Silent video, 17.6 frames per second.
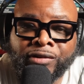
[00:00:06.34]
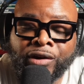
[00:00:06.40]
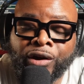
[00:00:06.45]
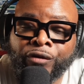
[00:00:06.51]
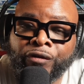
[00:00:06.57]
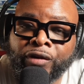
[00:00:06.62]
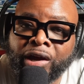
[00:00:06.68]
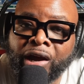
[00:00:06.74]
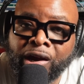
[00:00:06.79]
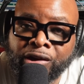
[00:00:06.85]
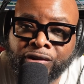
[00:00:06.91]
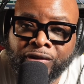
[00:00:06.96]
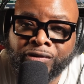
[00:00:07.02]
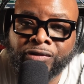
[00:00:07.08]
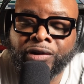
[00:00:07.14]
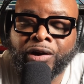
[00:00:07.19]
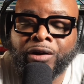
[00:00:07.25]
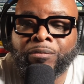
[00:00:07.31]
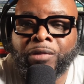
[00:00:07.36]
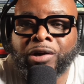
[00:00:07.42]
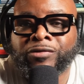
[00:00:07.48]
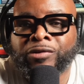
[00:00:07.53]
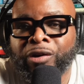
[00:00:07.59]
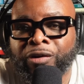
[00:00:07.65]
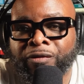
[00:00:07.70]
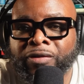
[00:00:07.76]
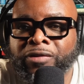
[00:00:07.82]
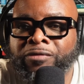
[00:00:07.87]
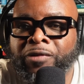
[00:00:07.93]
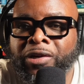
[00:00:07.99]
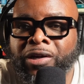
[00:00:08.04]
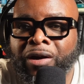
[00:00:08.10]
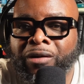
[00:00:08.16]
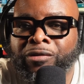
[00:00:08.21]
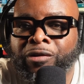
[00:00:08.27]
certification. So most of us, we
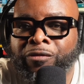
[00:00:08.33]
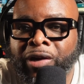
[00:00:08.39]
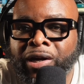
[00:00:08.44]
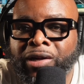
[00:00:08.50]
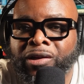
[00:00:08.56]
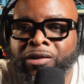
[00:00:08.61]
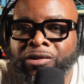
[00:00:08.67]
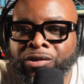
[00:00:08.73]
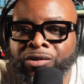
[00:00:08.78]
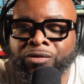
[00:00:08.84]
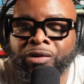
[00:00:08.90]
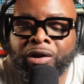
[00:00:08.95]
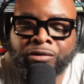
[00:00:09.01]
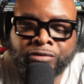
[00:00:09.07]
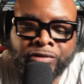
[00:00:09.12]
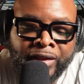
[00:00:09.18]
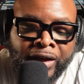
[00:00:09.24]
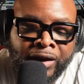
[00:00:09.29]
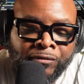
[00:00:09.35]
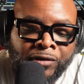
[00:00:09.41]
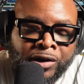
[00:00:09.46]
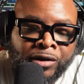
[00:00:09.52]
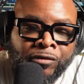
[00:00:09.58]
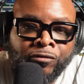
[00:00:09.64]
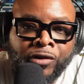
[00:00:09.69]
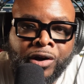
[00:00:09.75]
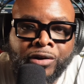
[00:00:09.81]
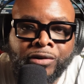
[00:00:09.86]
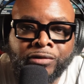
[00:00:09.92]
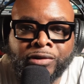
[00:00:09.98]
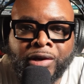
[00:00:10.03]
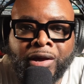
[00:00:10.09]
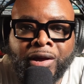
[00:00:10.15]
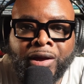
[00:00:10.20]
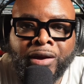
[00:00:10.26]
go directly to those networking
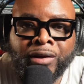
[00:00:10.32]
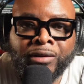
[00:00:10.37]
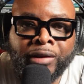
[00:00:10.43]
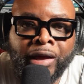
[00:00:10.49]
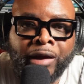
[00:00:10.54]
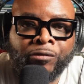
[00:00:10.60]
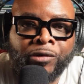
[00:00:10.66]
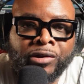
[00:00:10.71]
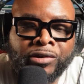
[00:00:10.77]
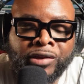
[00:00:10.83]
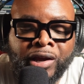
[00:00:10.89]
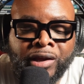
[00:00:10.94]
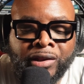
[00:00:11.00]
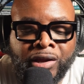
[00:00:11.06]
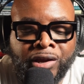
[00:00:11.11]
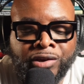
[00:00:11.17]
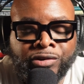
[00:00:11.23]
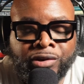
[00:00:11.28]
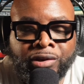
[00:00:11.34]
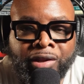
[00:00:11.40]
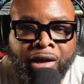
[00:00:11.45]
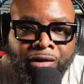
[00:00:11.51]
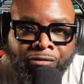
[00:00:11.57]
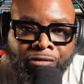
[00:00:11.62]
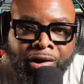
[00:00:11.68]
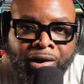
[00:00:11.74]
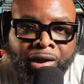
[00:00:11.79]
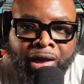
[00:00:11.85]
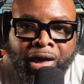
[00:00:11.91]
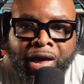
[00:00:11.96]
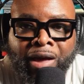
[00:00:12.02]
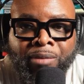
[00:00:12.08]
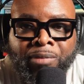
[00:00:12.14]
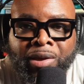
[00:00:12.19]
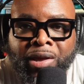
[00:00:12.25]
roles: network technician, network
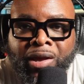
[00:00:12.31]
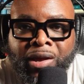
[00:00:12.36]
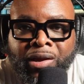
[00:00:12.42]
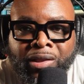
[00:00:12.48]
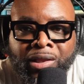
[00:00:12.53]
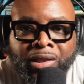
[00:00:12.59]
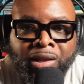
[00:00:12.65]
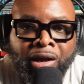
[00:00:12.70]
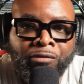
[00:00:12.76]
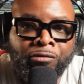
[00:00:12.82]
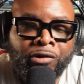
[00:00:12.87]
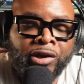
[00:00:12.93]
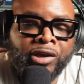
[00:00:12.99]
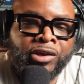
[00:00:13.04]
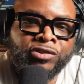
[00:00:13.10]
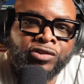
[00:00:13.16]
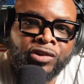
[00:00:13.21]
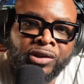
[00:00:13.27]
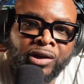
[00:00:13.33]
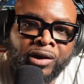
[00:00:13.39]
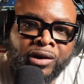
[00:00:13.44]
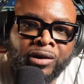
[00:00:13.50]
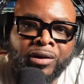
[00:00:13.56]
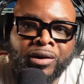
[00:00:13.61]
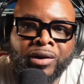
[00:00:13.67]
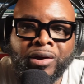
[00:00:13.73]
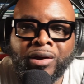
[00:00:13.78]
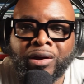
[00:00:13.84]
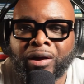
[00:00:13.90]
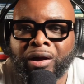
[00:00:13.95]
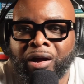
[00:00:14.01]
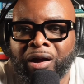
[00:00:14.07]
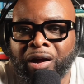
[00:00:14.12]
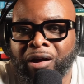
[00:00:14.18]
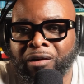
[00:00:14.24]
admin, network engineer,
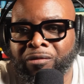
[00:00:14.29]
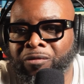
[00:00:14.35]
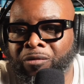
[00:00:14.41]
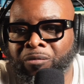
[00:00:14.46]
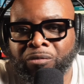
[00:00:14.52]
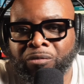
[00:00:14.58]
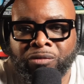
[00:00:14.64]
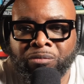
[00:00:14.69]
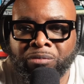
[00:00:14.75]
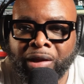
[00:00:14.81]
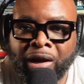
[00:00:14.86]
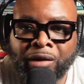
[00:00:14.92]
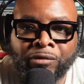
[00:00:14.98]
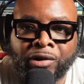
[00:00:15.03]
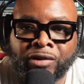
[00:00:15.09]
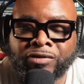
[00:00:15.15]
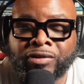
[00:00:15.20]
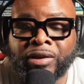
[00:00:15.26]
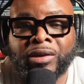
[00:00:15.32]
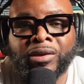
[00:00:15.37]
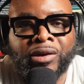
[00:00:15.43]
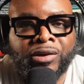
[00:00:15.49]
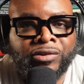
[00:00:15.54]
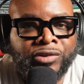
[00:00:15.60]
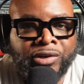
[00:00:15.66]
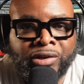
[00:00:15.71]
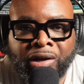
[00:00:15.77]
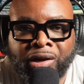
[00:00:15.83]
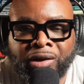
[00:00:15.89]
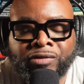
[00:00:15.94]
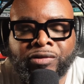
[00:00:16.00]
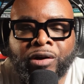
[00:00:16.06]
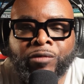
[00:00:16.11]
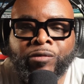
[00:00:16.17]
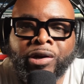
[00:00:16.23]
uh, network senior engineer.
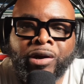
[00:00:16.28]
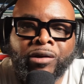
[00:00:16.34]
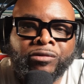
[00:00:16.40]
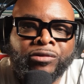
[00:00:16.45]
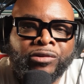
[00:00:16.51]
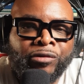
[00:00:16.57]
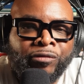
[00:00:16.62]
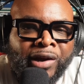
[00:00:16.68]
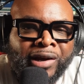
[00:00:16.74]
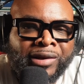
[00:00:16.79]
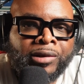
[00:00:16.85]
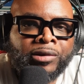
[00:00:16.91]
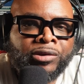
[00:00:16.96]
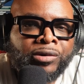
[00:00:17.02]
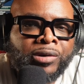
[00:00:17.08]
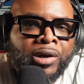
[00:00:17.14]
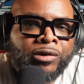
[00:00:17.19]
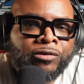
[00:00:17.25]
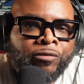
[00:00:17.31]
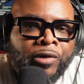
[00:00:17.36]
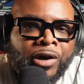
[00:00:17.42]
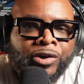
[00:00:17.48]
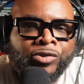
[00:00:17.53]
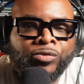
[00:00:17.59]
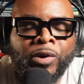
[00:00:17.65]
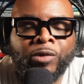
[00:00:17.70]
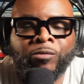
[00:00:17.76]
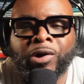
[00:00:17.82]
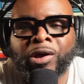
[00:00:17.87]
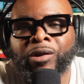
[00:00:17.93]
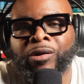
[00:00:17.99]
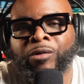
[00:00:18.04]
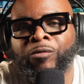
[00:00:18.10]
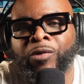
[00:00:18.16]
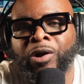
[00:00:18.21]
So we go directly to those roles. But one
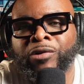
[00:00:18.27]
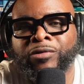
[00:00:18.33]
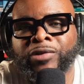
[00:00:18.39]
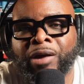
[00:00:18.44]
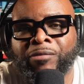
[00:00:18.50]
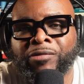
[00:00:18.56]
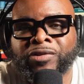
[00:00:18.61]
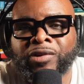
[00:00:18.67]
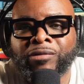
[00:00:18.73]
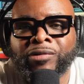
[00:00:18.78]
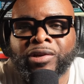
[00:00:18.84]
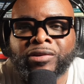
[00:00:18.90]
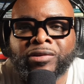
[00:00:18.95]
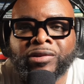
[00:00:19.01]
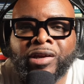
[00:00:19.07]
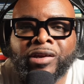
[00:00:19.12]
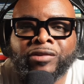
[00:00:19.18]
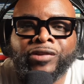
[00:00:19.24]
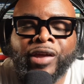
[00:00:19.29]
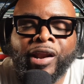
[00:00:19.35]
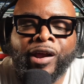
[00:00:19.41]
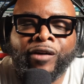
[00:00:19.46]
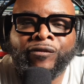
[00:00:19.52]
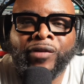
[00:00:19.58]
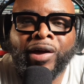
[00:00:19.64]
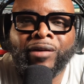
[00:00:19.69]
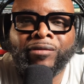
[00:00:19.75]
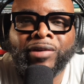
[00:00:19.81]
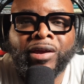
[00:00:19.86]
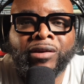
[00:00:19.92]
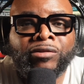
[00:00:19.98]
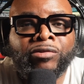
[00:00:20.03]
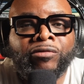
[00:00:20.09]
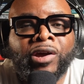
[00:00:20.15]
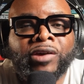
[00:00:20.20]
of the roles that was on this list that I found
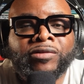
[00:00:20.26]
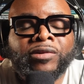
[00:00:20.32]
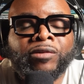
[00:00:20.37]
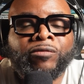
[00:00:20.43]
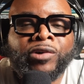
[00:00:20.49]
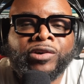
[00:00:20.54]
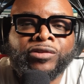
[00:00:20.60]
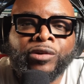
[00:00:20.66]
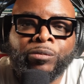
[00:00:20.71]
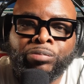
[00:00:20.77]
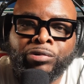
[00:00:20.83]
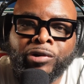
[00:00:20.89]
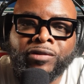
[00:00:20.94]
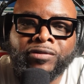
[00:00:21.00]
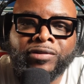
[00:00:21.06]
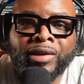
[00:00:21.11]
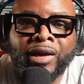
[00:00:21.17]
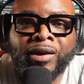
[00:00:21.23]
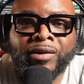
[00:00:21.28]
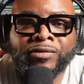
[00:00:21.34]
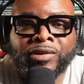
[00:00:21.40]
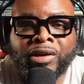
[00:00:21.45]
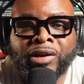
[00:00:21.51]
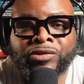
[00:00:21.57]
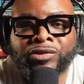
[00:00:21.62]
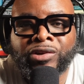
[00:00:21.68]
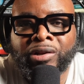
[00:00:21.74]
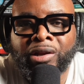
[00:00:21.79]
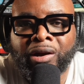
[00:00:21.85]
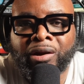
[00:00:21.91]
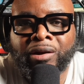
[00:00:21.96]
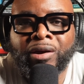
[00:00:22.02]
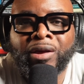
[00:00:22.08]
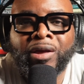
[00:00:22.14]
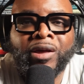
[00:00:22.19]
interesting was the pre-sales
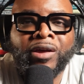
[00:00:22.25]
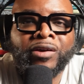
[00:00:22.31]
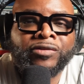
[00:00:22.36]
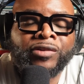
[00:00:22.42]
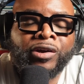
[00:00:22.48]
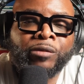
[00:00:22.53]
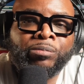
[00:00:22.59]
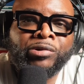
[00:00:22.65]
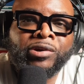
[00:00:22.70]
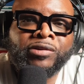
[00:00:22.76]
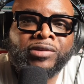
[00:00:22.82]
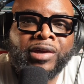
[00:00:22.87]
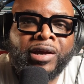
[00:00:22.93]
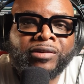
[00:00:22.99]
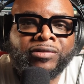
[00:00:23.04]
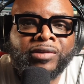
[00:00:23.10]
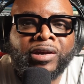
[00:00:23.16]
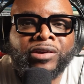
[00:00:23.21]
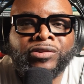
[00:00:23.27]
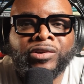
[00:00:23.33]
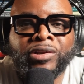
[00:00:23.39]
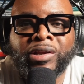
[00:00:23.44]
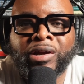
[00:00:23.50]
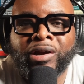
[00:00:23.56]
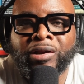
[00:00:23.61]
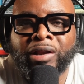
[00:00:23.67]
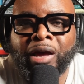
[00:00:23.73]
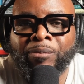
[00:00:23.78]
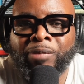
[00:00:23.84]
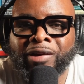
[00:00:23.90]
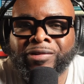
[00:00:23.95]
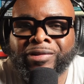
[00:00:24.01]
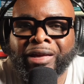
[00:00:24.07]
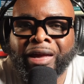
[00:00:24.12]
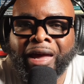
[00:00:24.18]
engineer. So the pre-sales engineer, they
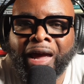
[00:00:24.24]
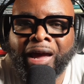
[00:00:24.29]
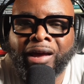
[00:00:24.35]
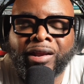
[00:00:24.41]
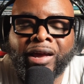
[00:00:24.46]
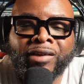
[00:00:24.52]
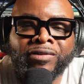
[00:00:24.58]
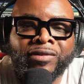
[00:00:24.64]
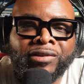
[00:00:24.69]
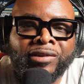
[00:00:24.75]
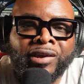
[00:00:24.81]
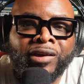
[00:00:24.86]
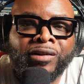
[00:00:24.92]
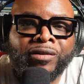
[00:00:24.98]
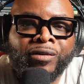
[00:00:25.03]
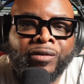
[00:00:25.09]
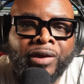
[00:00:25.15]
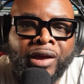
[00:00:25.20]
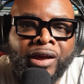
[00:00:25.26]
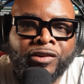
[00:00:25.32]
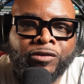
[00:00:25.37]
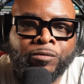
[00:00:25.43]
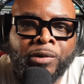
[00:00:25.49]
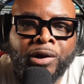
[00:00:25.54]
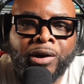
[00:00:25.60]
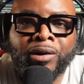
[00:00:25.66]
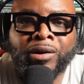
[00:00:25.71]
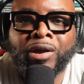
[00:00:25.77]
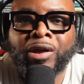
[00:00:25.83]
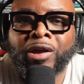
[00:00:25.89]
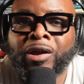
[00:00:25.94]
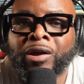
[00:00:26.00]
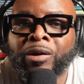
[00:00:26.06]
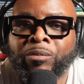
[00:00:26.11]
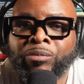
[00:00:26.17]
basically act as a technical expert,
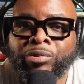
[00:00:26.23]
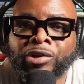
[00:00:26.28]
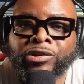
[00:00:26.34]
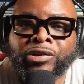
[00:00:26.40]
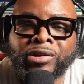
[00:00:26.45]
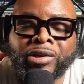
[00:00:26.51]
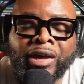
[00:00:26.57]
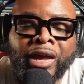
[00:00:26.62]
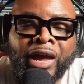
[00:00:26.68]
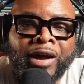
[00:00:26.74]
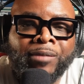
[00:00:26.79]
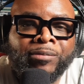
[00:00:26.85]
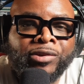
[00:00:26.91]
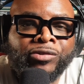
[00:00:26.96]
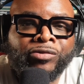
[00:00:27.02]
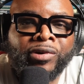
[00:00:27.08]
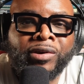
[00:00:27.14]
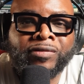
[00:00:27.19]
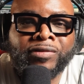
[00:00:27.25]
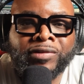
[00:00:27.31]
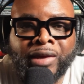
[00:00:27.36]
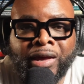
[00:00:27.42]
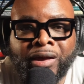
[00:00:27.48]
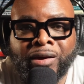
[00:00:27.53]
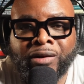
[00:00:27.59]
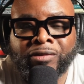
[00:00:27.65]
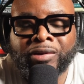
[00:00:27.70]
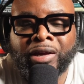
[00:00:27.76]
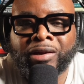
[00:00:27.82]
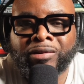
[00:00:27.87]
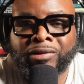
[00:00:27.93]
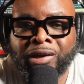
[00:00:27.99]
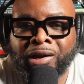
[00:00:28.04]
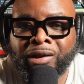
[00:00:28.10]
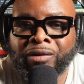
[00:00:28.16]
bridging the gap between sales
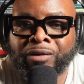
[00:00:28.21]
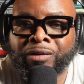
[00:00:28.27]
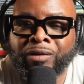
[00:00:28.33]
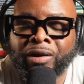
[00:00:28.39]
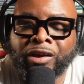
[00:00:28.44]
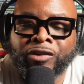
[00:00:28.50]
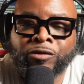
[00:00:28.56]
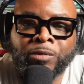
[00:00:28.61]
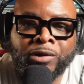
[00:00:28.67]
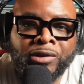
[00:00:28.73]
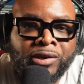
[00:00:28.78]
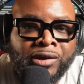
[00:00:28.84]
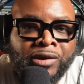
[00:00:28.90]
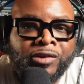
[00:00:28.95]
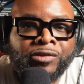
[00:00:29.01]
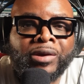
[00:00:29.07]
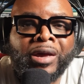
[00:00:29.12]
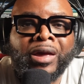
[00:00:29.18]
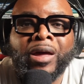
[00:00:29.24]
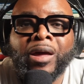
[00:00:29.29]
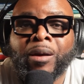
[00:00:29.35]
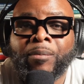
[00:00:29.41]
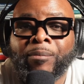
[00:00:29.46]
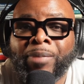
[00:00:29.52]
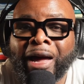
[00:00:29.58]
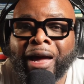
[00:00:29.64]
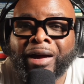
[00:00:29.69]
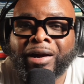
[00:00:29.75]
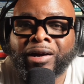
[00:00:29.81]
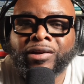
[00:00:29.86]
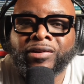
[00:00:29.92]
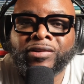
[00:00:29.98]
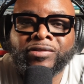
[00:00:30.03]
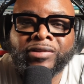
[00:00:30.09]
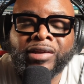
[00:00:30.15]
and technical expertise by
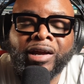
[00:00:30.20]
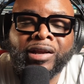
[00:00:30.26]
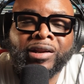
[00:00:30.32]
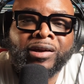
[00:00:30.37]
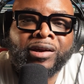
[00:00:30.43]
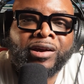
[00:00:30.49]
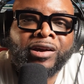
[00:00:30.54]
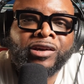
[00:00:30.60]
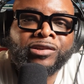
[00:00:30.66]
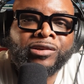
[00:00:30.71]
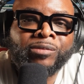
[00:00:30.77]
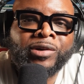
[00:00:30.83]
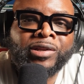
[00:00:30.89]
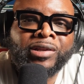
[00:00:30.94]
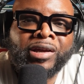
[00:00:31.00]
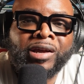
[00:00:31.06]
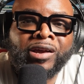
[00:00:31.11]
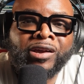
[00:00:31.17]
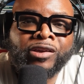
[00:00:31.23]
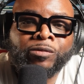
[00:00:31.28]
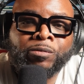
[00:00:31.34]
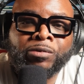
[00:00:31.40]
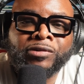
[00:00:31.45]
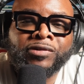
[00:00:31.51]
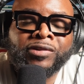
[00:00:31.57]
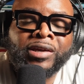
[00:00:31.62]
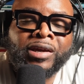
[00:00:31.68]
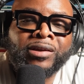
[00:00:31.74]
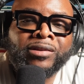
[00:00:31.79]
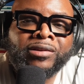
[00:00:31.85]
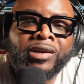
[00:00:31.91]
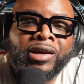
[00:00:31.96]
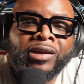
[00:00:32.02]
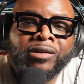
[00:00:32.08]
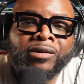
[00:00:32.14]
understanding customer needs, presenting
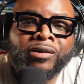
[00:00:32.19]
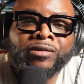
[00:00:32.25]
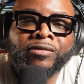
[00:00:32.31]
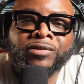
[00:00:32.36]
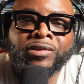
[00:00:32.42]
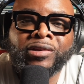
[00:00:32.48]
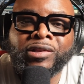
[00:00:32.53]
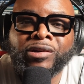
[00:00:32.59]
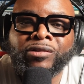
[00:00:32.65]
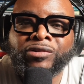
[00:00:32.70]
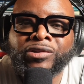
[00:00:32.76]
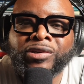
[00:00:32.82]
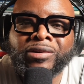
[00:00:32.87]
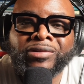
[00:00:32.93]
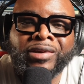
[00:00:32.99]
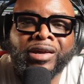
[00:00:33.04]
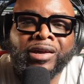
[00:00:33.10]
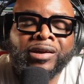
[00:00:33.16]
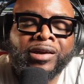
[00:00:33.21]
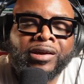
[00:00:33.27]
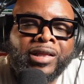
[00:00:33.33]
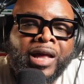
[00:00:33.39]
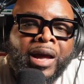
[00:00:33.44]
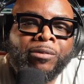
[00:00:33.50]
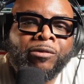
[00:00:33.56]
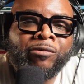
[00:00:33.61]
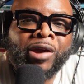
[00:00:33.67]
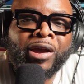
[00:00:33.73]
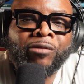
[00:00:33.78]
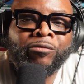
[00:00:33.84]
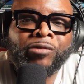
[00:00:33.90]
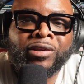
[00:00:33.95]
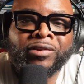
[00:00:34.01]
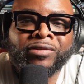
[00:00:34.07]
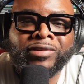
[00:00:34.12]
technical solutions, and collaborating
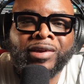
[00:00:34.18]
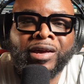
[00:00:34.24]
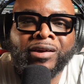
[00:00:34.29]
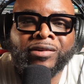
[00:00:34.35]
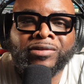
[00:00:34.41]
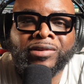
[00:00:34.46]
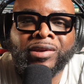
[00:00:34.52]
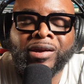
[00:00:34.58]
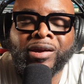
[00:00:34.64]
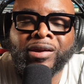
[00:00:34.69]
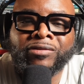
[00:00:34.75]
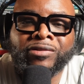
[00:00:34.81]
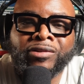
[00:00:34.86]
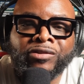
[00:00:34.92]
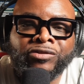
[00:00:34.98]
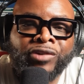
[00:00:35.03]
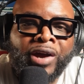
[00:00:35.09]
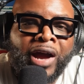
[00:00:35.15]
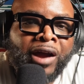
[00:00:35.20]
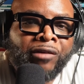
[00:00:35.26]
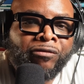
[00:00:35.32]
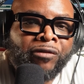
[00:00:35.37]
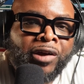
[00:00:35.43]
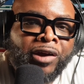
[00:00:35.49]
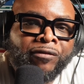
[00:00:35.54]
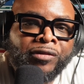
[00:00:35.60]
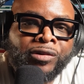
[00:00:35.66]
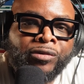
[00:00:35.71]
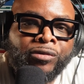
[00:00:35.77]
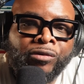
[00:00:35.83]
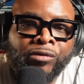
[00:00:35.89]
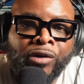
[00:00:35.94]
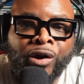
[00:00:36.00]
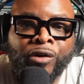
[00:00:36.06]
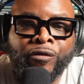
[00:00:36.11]
with the sales teams to drive revenue
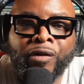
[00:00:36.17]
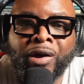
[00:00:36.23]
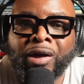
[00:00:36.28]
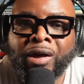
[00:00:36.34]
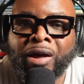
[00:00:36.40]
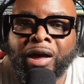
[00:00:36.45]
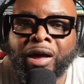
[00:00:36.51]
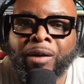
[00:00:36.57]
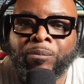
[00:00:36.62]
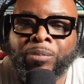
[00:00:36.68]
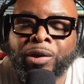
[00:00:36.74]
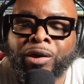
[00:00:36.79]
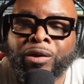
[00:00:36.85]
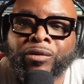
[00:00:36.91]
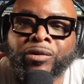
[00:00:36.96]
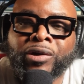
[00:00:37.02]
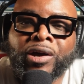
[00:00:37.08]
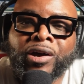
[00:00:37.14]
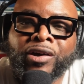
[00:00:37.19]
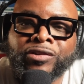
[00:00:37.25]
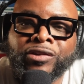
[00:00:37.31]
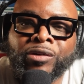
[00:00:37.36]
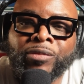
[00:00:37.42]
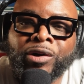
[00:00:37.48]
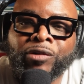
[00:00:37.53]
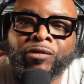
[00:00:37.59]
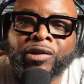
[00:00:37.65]
growth and build customer